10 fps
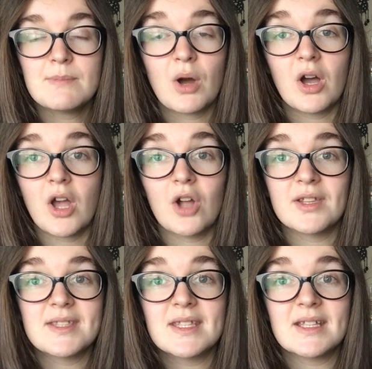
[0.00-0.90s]
but I
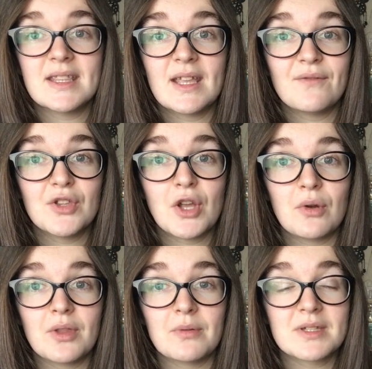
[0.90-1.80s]
honestly didn't even
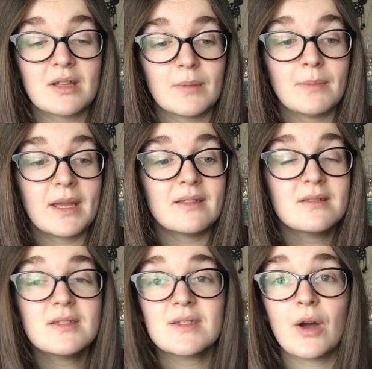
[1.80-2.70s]
know there was going to be
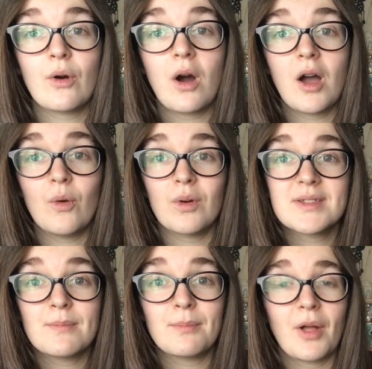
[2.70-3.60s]
pins, so I
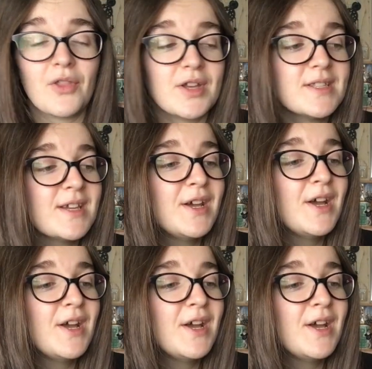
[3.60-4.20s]
wasn't bothered.